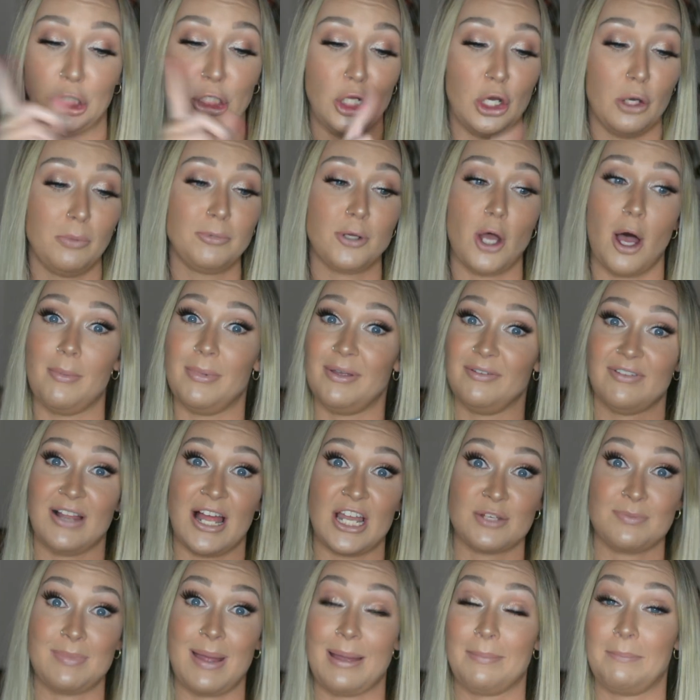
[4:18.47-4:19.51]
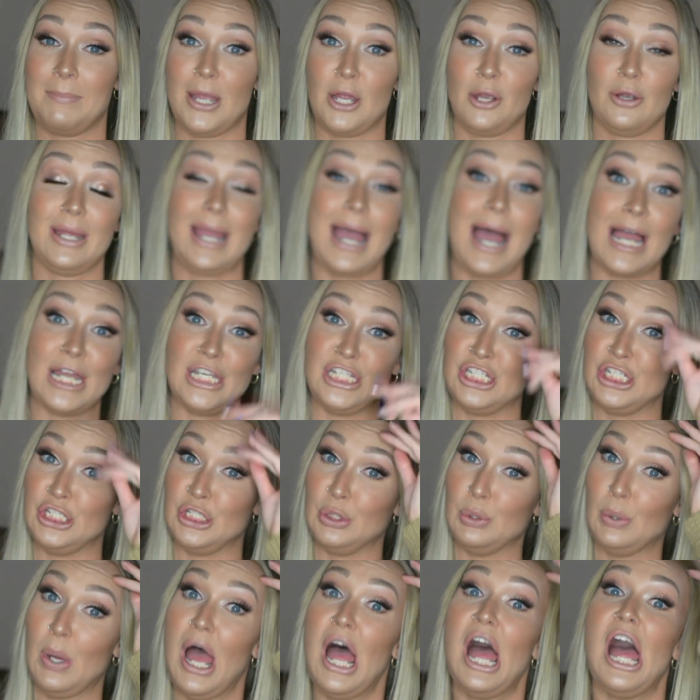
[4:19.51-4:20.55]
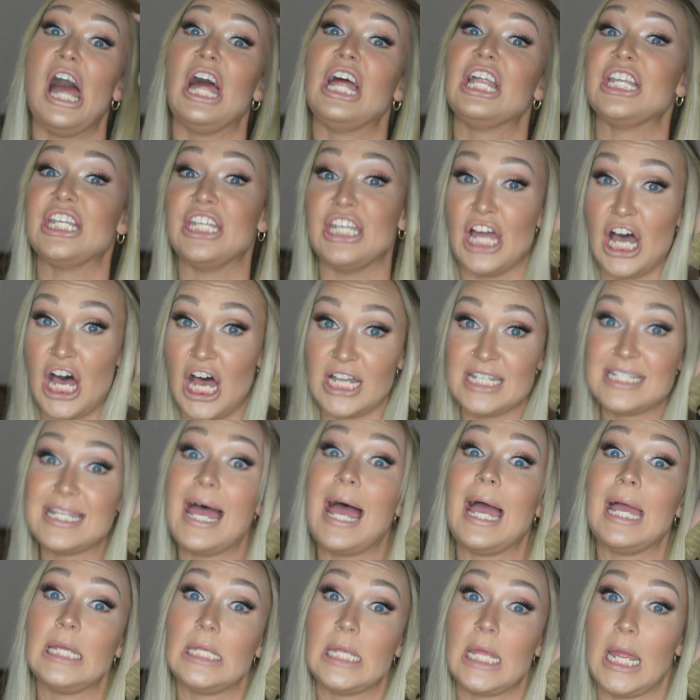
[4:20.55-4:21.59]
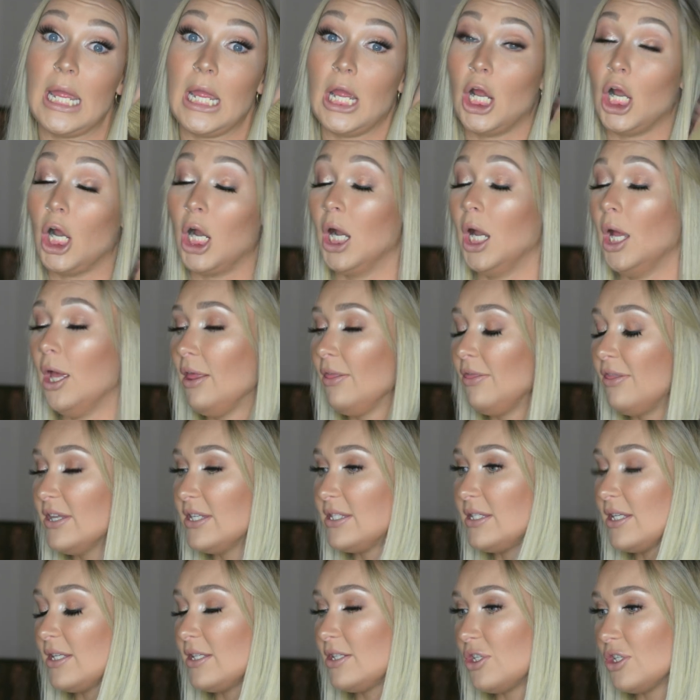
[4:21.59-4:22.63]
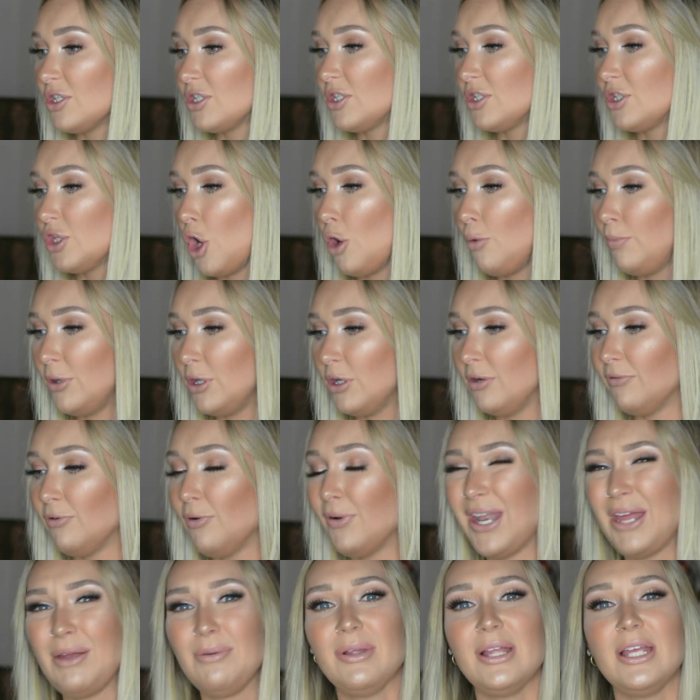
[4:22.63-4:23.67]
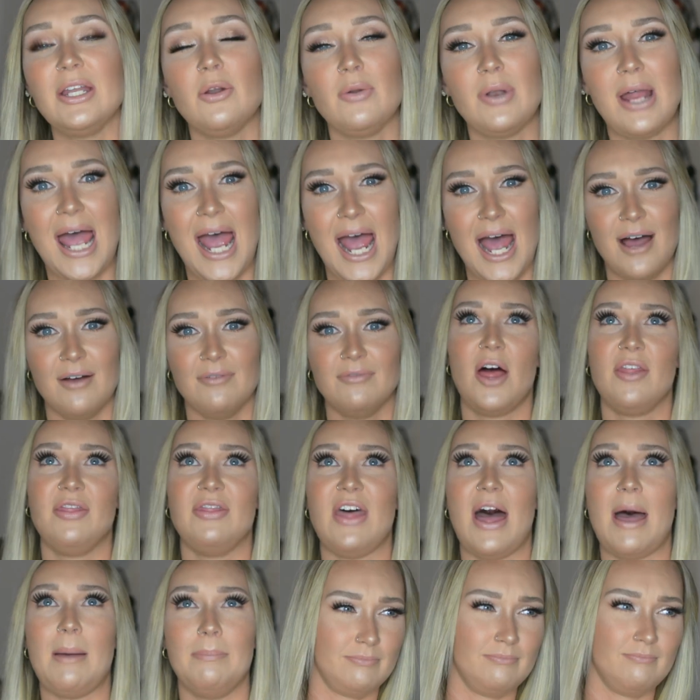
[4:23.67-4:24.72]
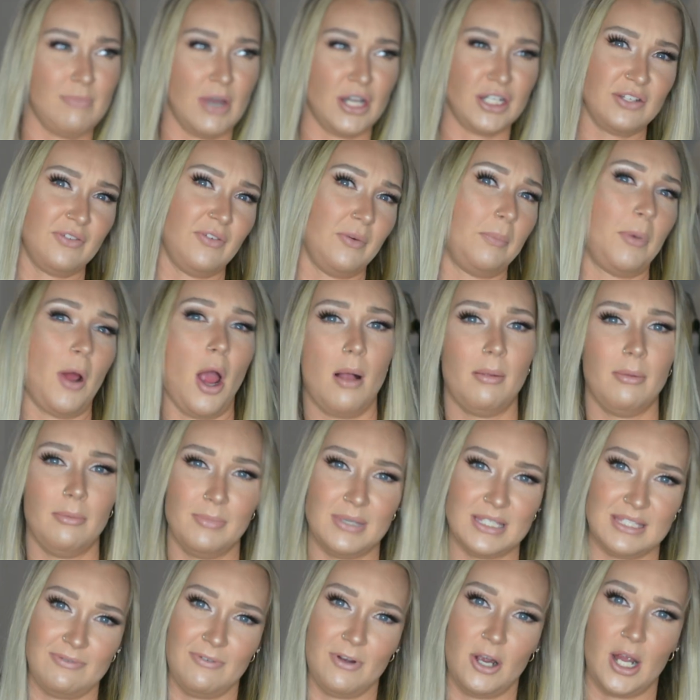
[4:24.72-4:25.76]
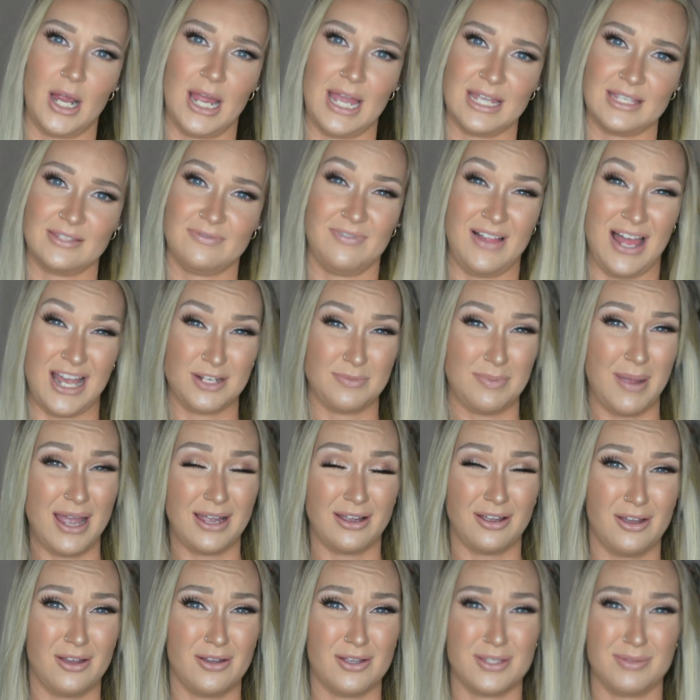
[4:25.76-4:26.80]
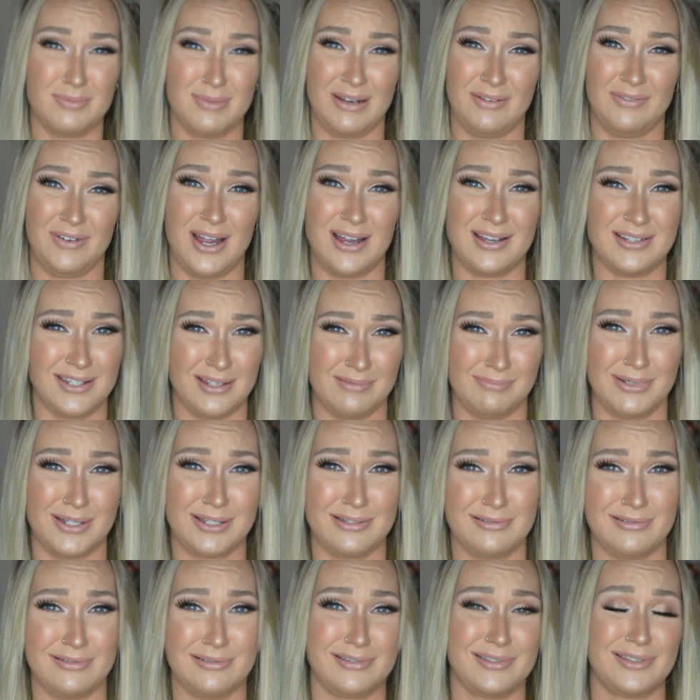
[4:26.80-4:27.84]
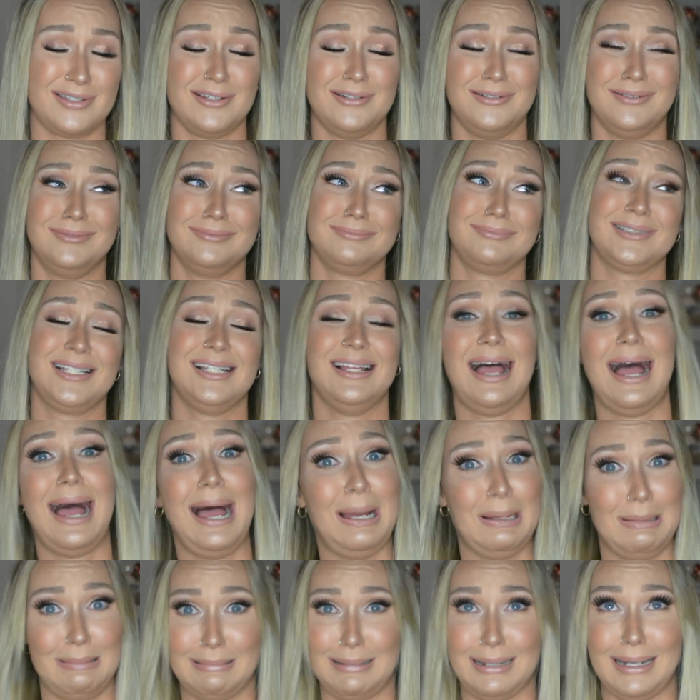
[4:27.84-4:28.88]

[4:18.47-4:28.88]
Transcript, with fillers: nope, call me Flashback Mary. I do not care. This is just so beautiful, and I really don't have that much of a problem as far as flashback goes whenever I take pictures, so I don't